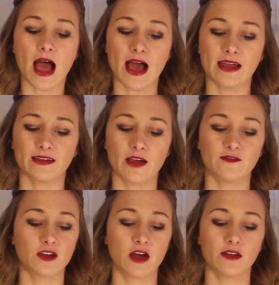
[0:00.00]
and
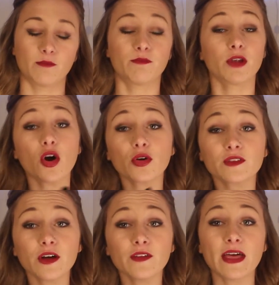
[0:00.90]
I've done blogs
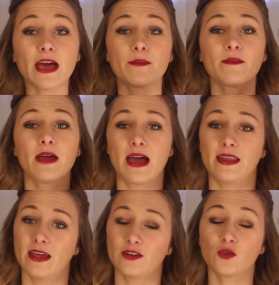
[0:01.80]
on them,
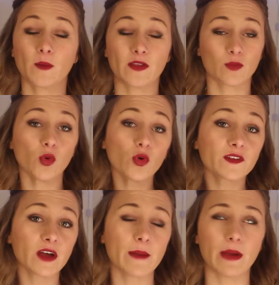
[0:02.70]
and I talk about them all
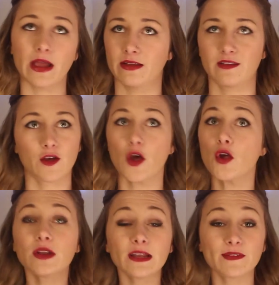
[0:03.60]
the time. It's the
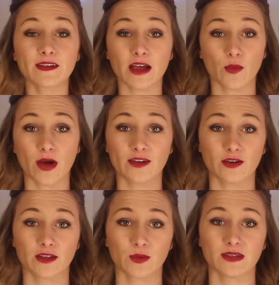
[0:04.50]
only lipstick I wear
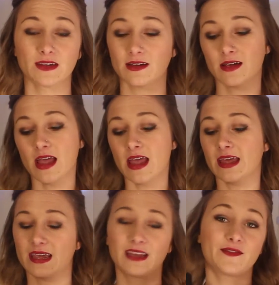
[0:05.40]
during the winter.
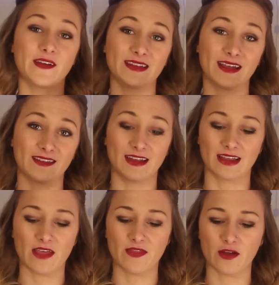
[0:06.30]
It's fantastic,
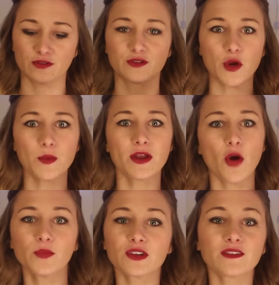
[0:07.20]
and there are so many
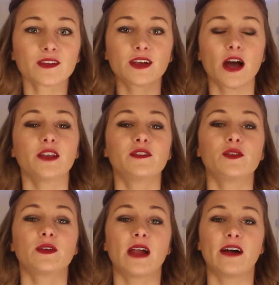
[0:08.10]
options and colours
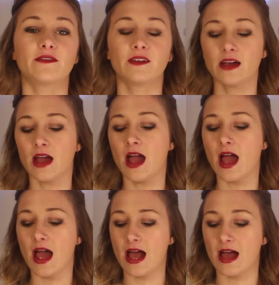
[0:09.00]
you can have,
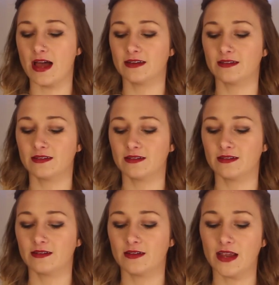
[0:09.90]
and
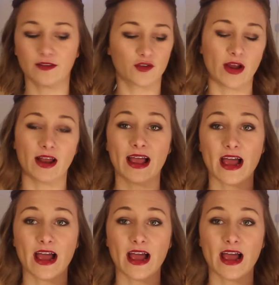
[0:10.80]
it's great.